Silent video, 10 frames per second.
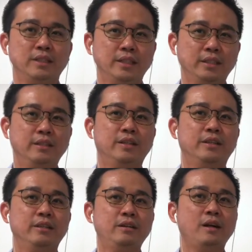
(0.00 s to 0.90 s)

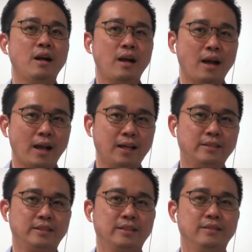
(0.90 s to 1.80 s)
inhale,
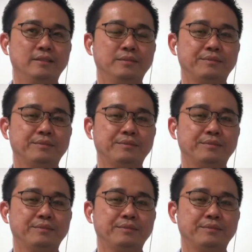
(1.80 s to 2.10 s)
exhale.